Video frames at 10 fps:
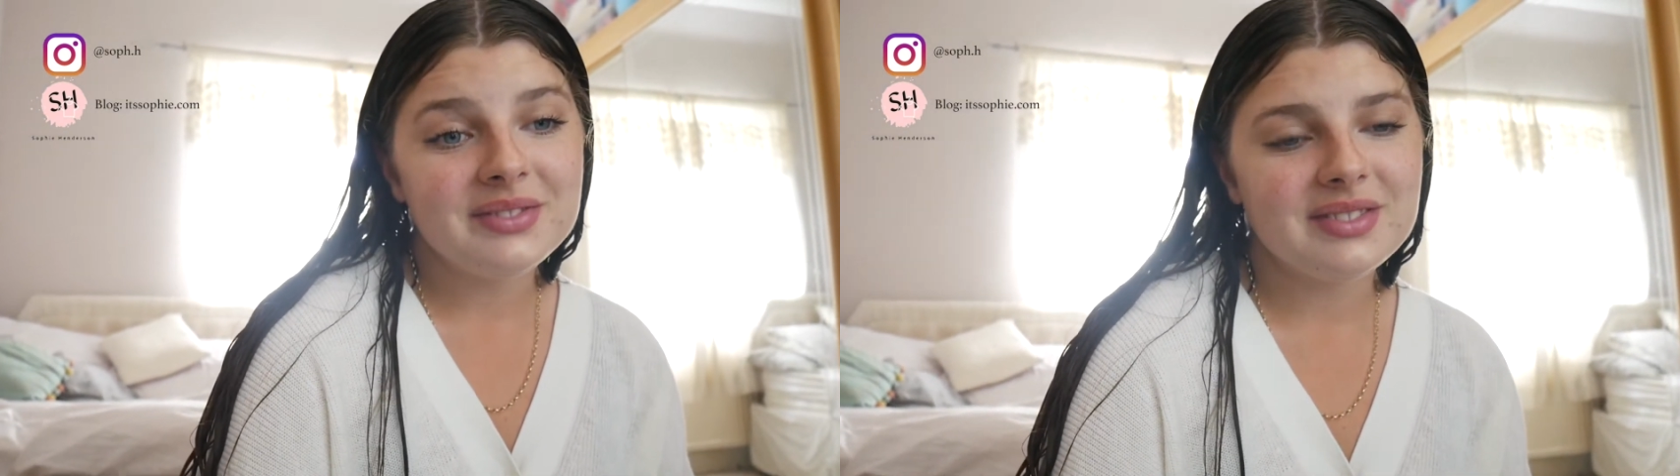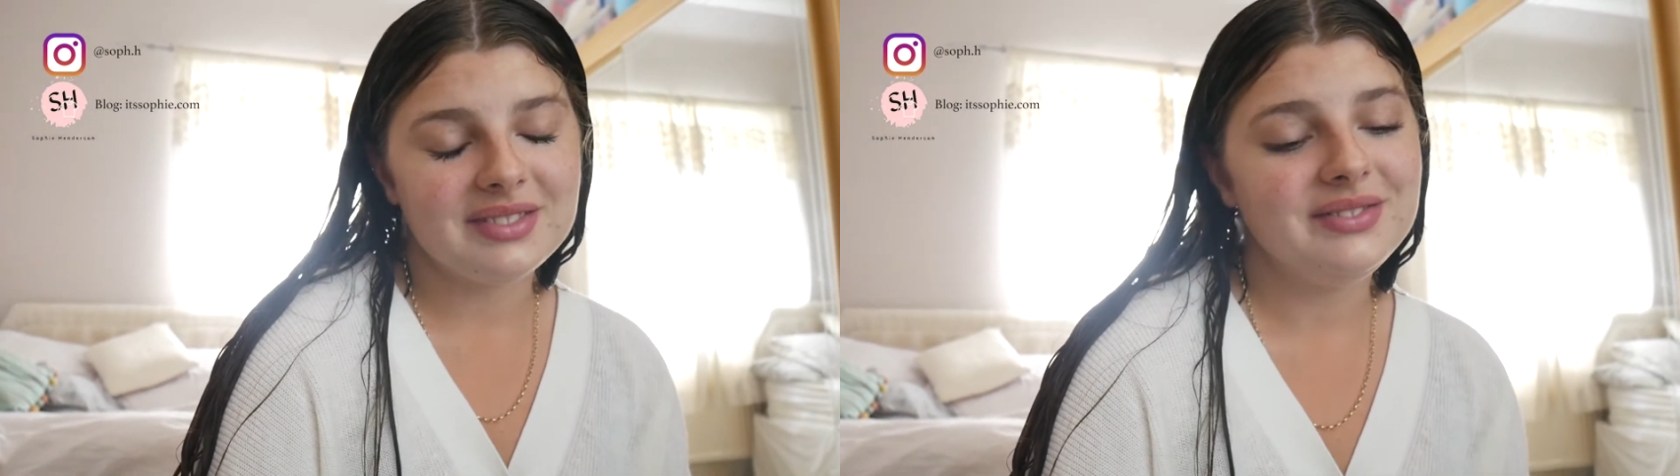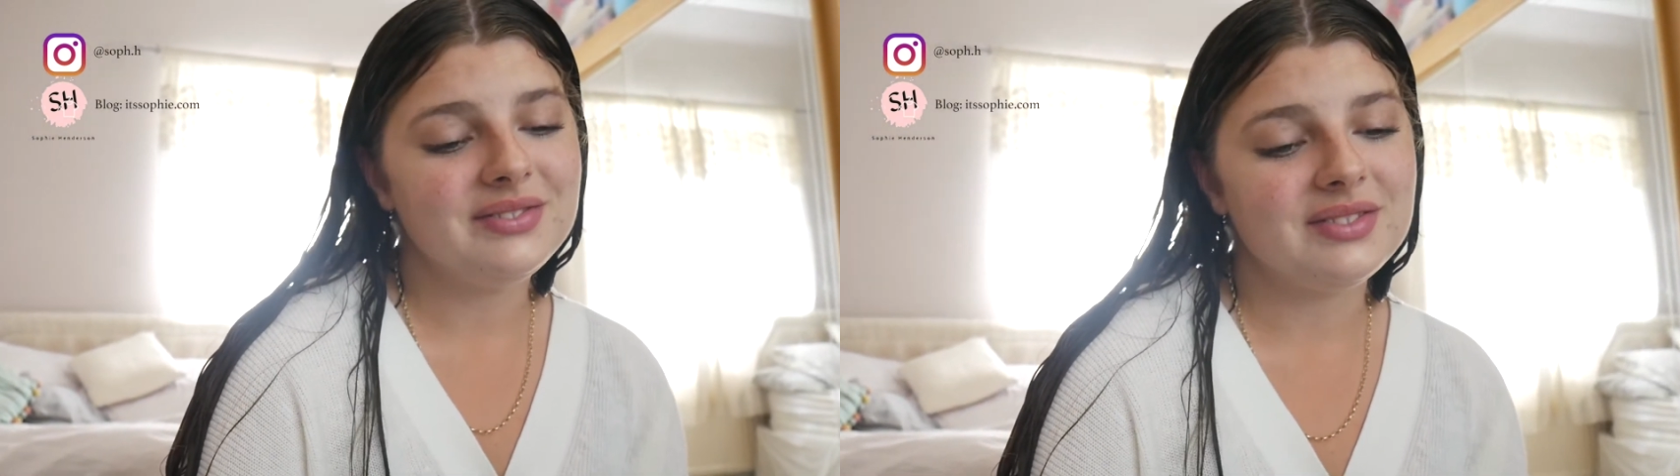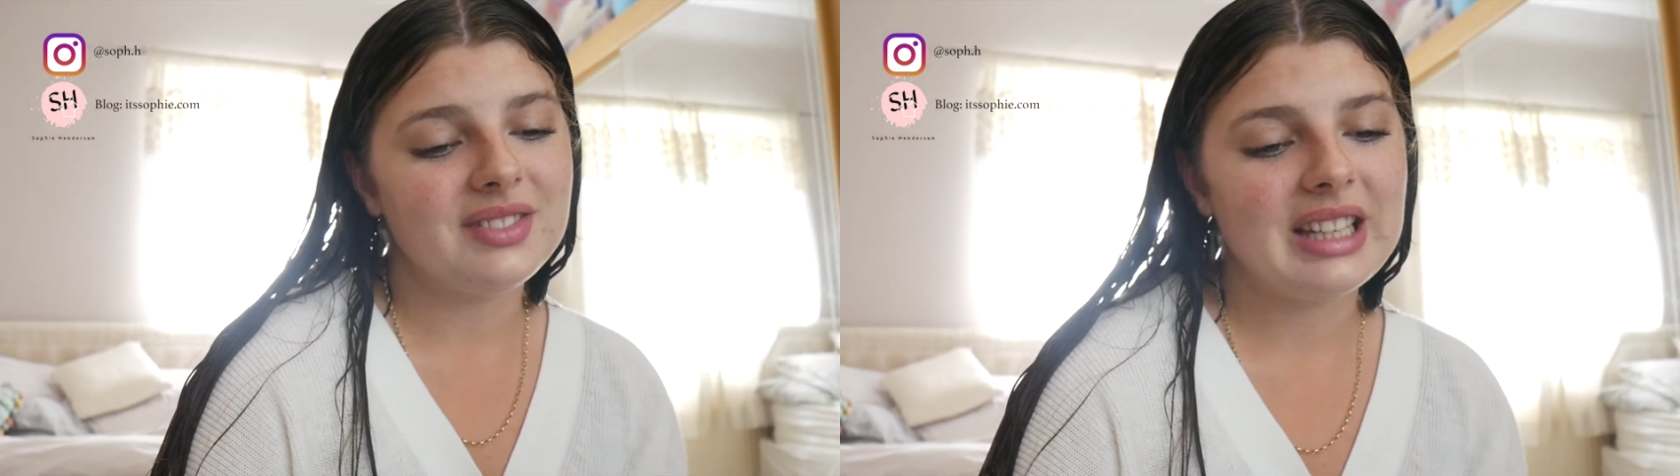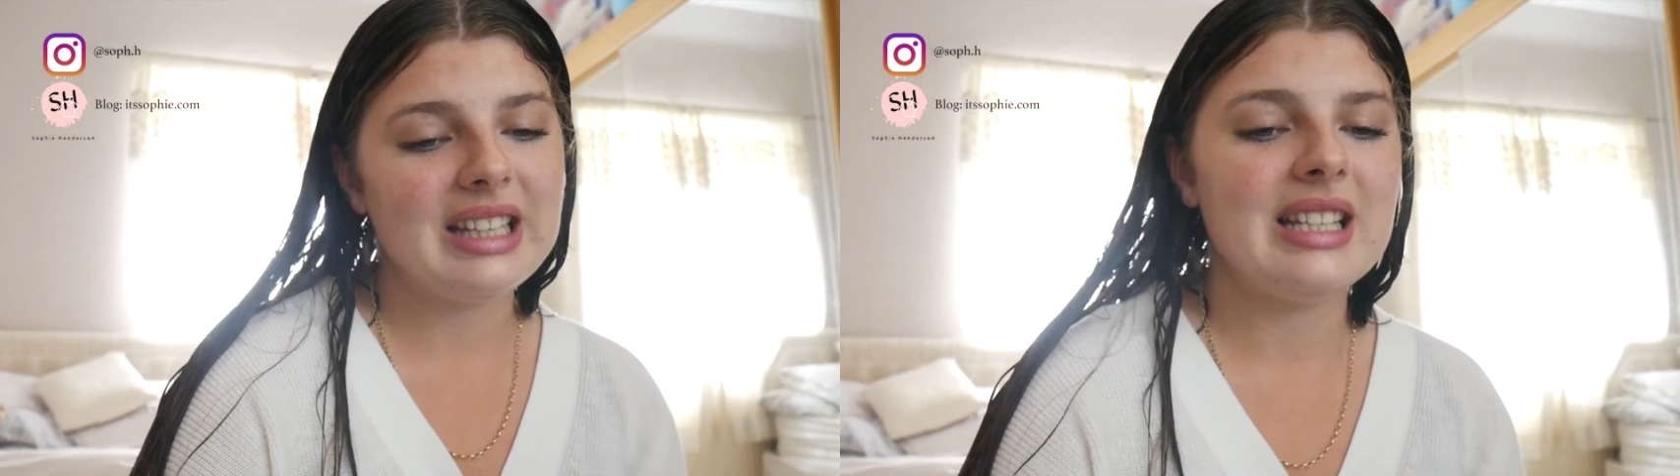
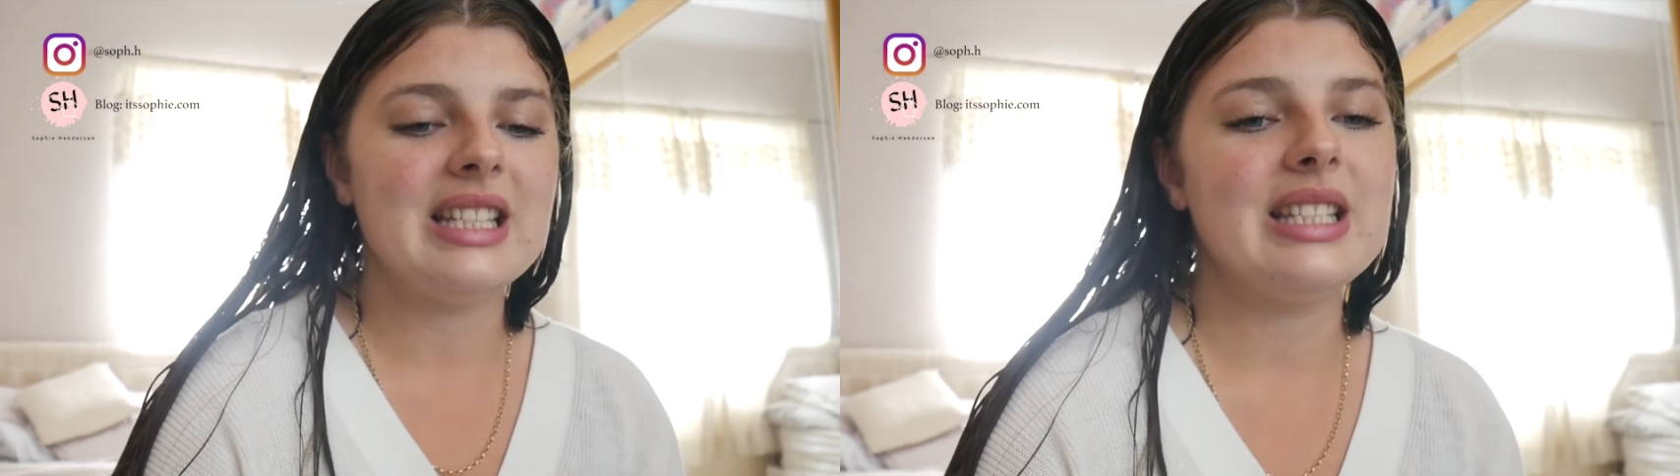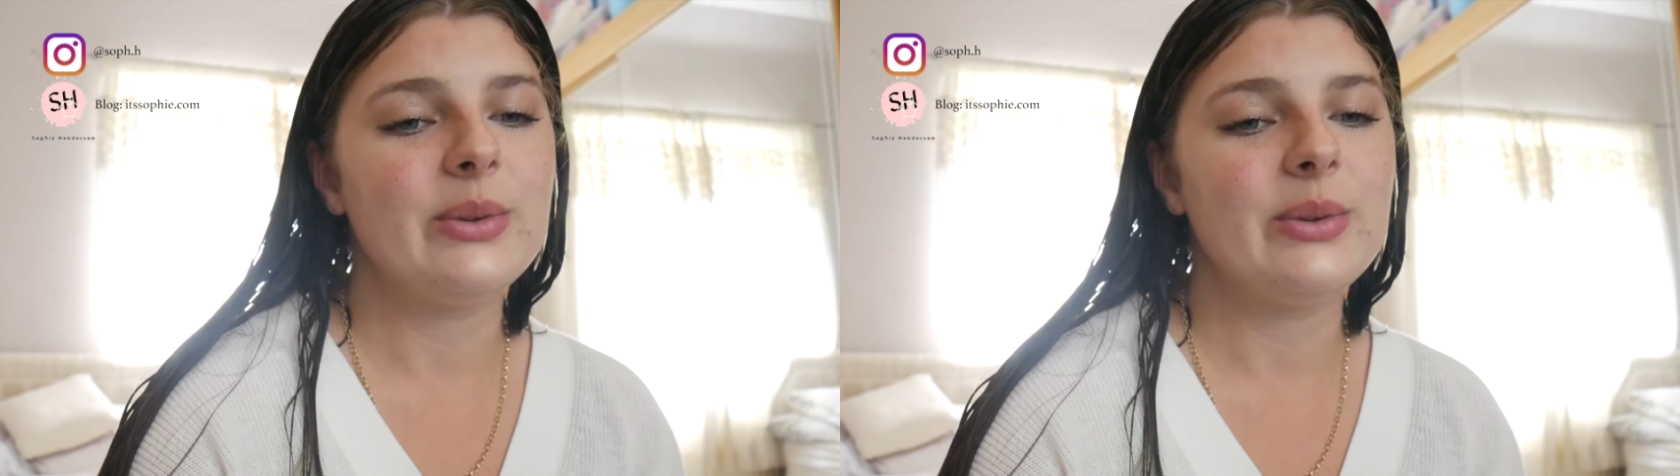Because it's